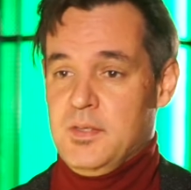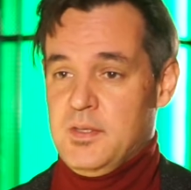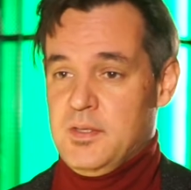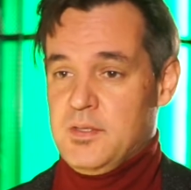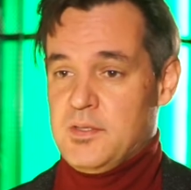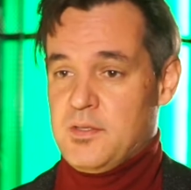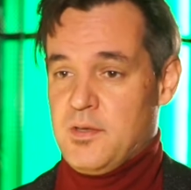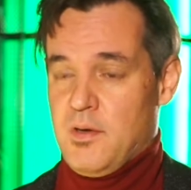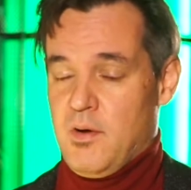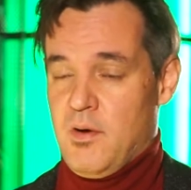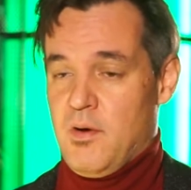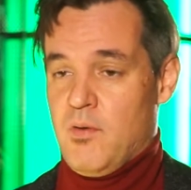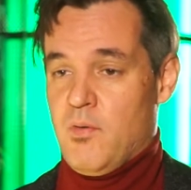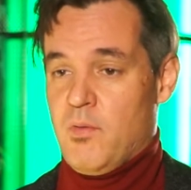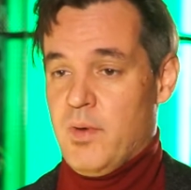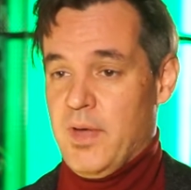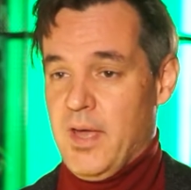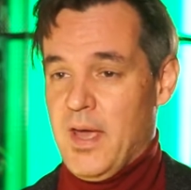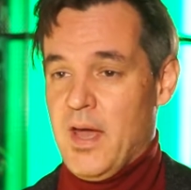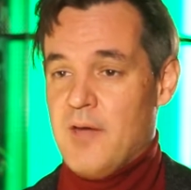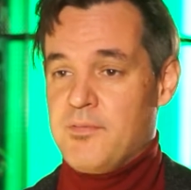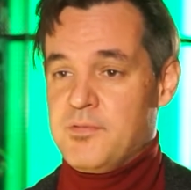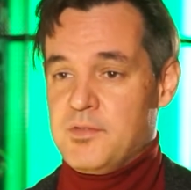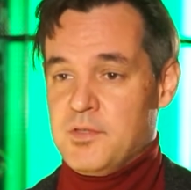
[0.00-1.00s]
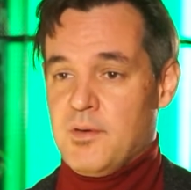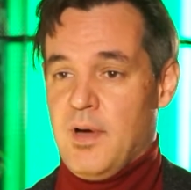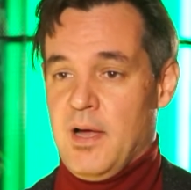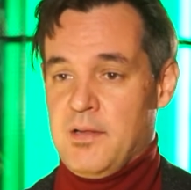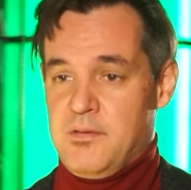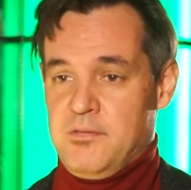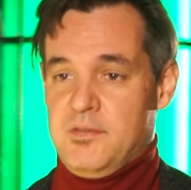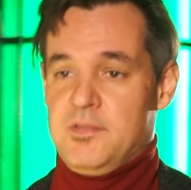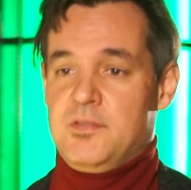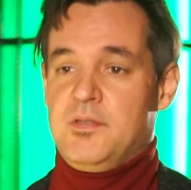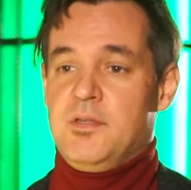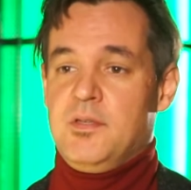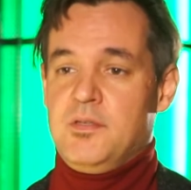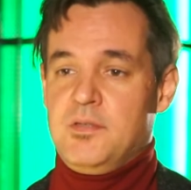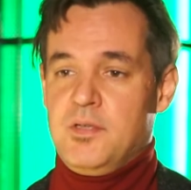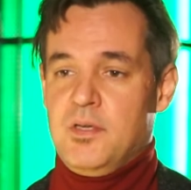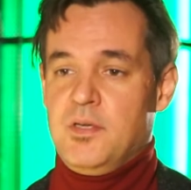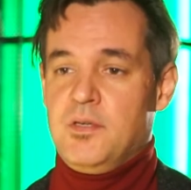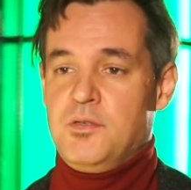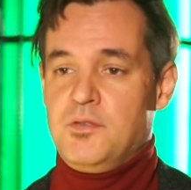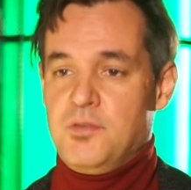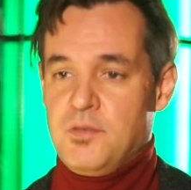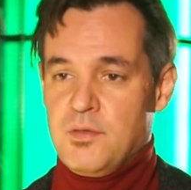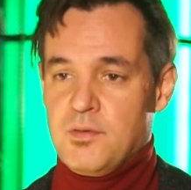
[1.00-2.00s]
So we have to address these
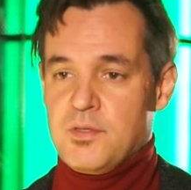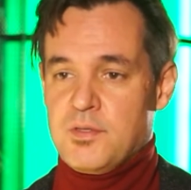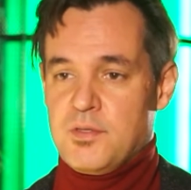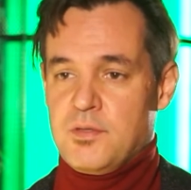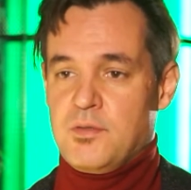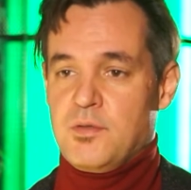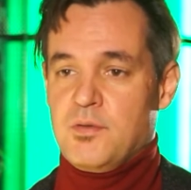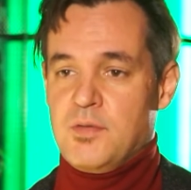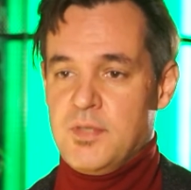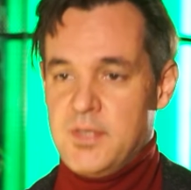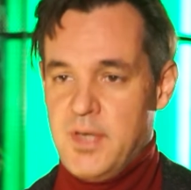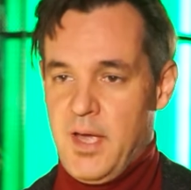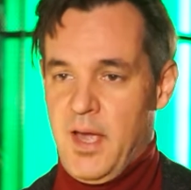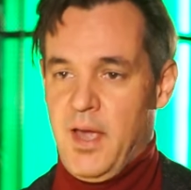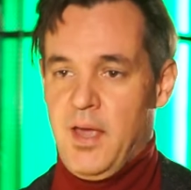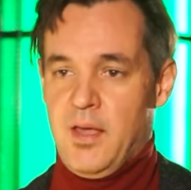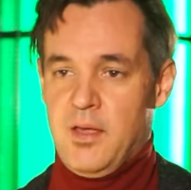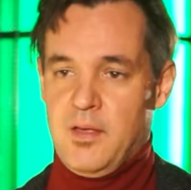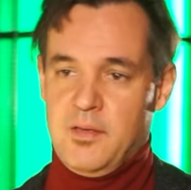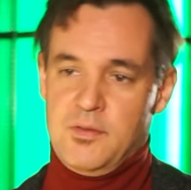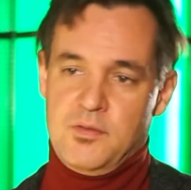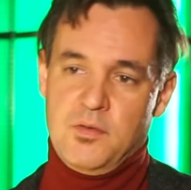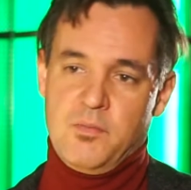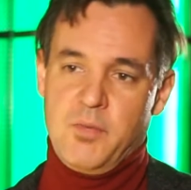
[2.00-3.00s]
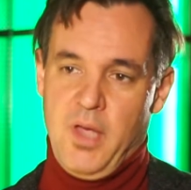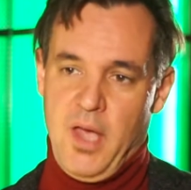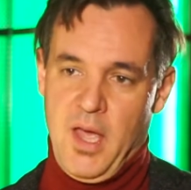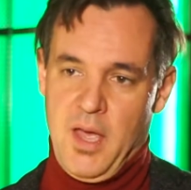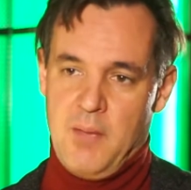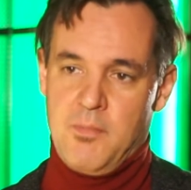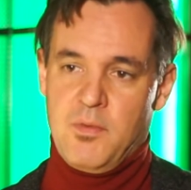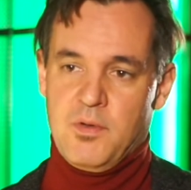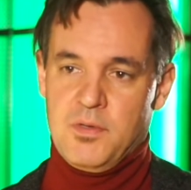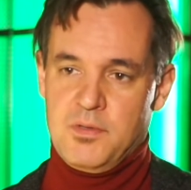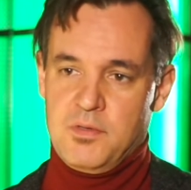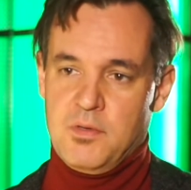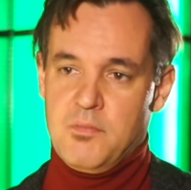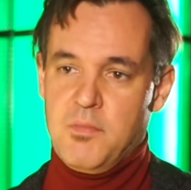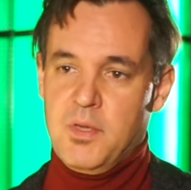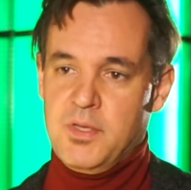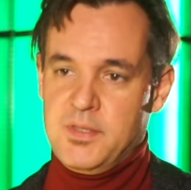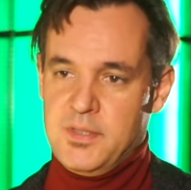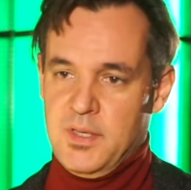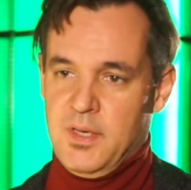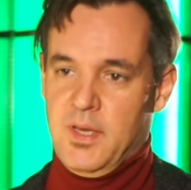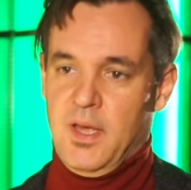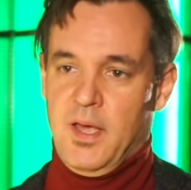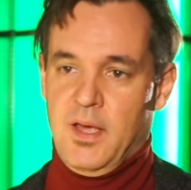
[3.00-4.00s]
issues today to be able to
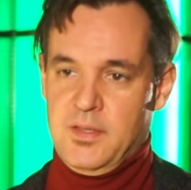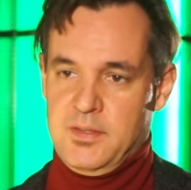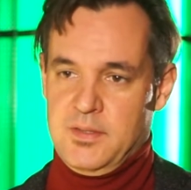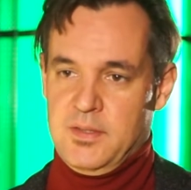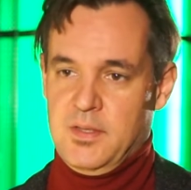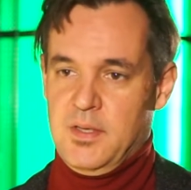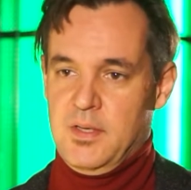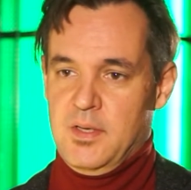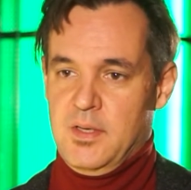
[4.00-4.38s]
mitigate